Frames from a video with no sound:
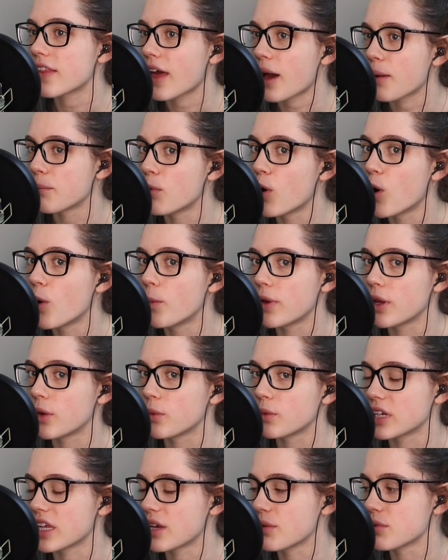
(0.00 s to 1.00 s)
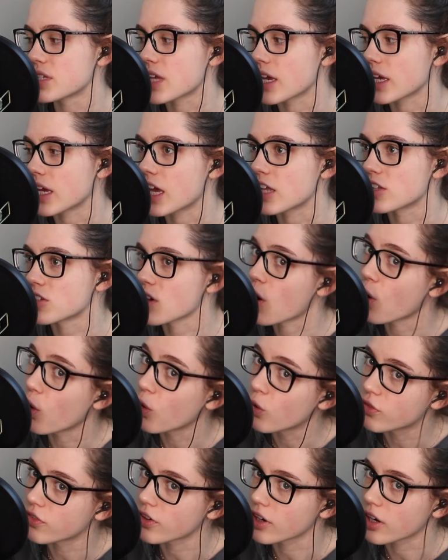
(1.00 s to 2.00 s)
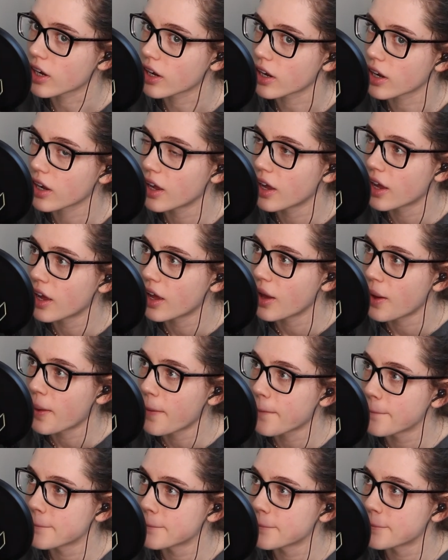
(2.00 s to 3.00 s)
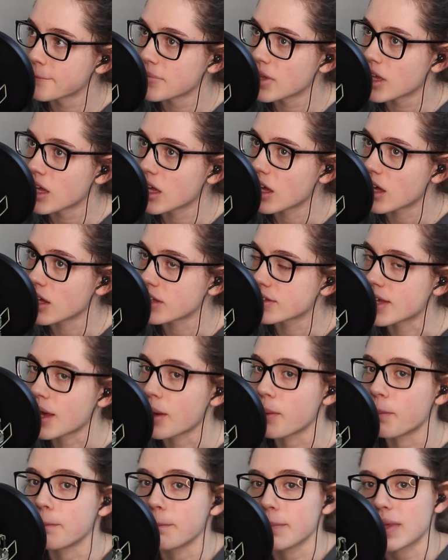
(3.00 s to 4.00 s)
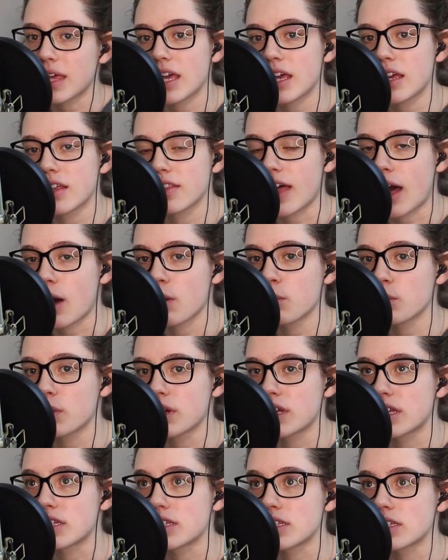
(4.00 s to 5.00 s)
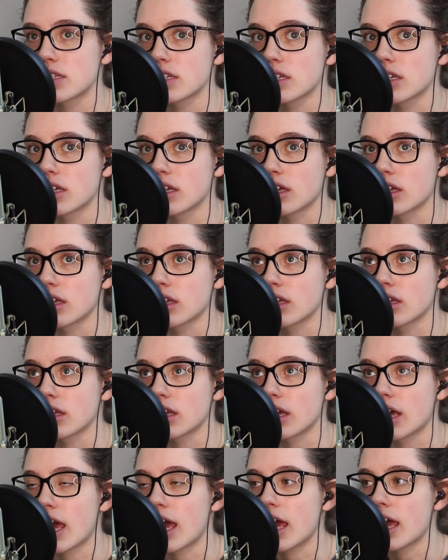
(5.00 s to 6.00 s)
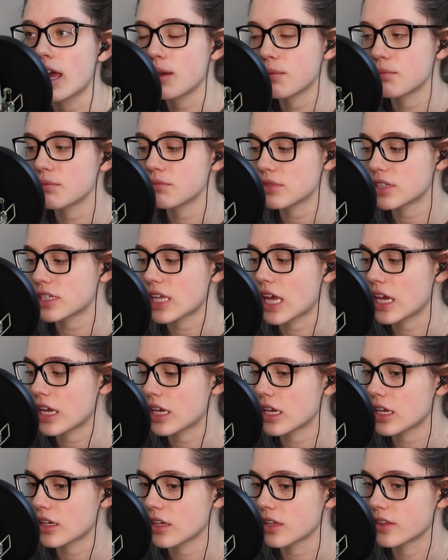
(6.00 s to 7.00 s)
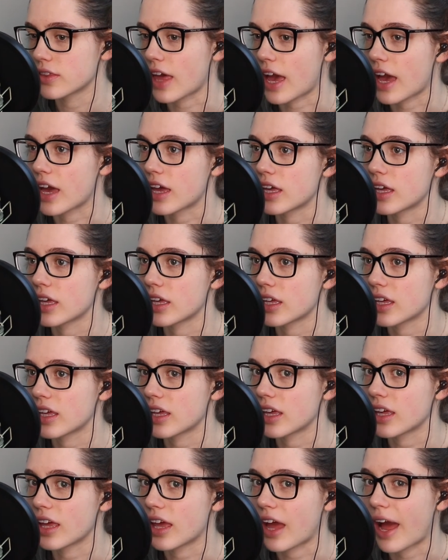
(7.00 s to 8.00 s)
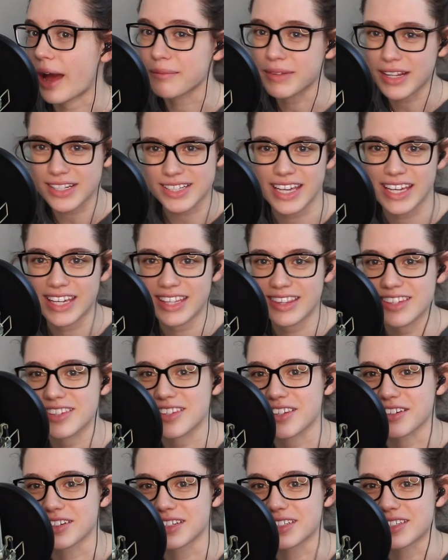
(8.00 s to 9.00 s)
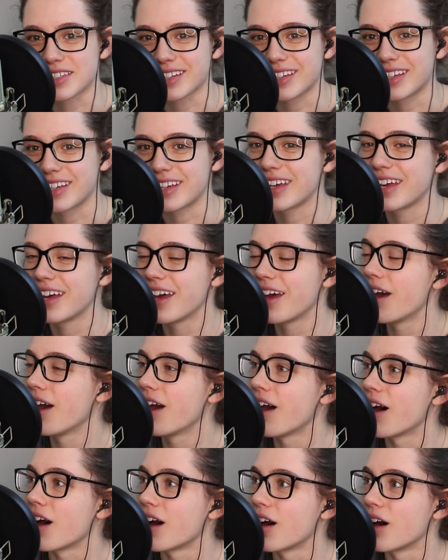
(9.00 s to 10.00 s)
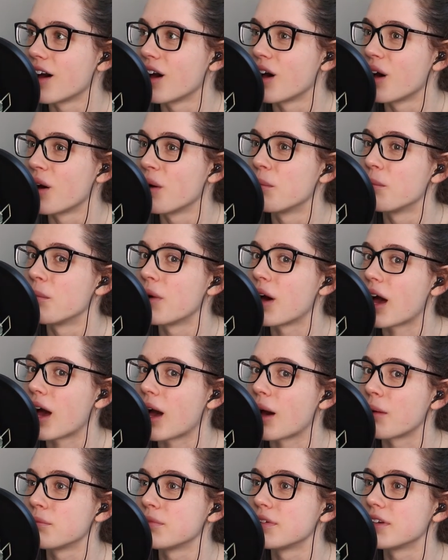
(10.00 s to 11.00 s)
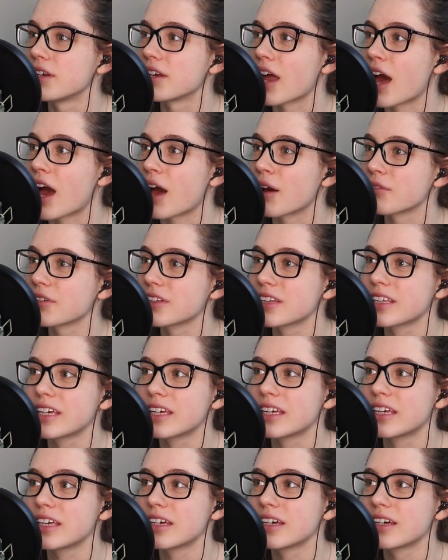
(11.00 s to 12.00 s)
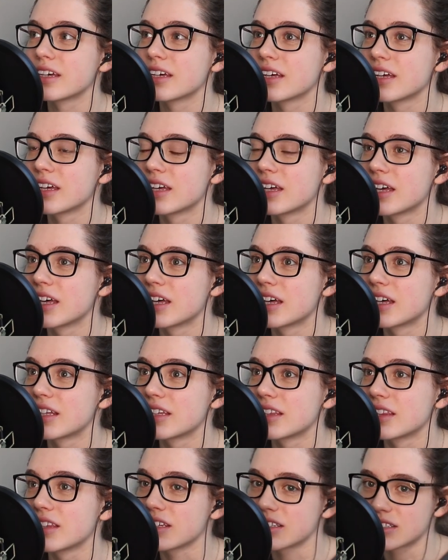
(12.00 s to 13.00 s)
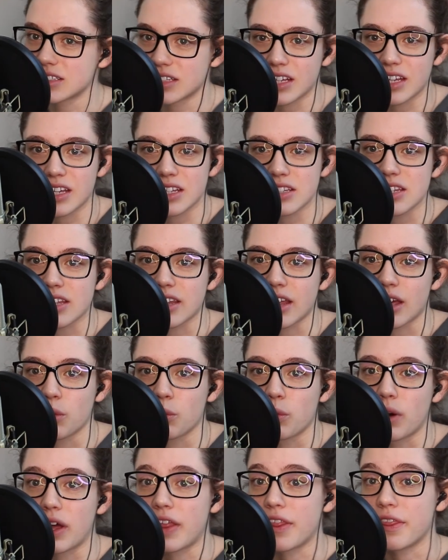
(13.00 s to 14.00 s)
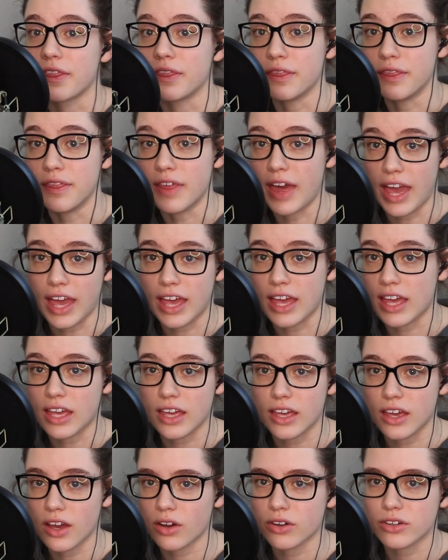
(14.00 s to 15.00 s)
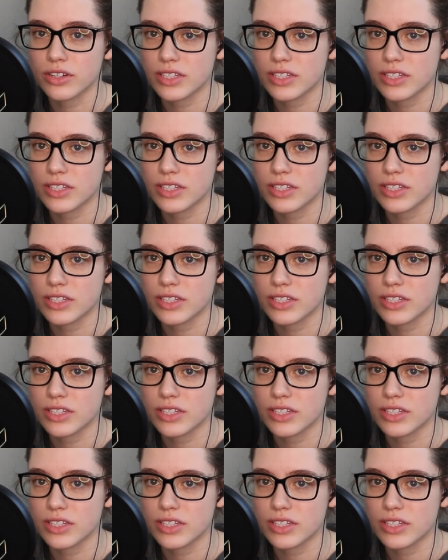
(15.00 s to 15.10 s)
that moment when he was like, it's over, to me that was him saying that I'm not taking this seriously. I'm not really listening to like what they are